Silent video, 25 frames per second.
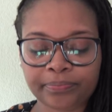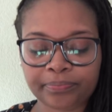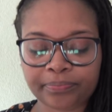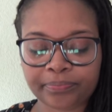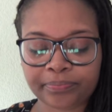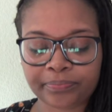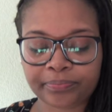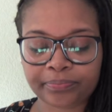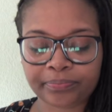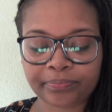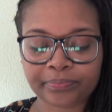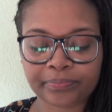
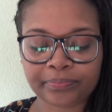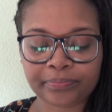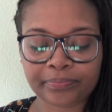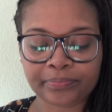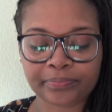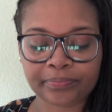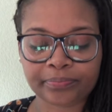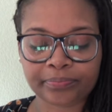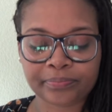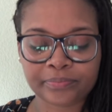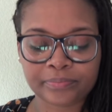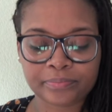
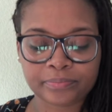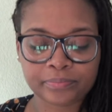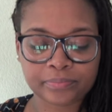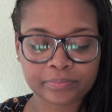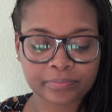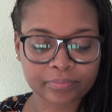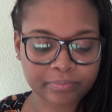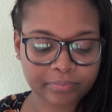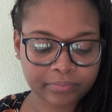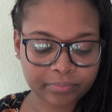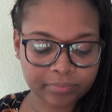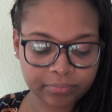
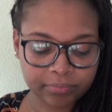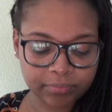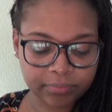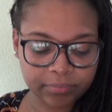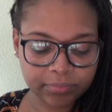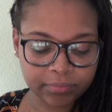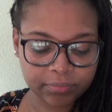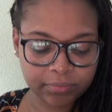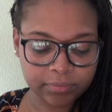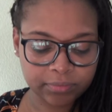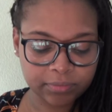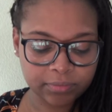
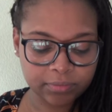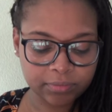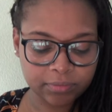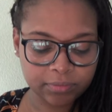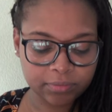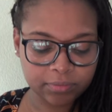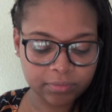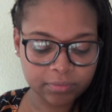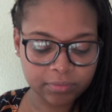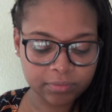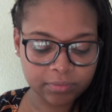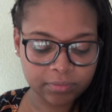
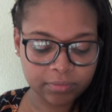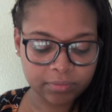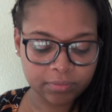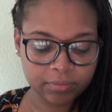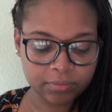Nothing is said.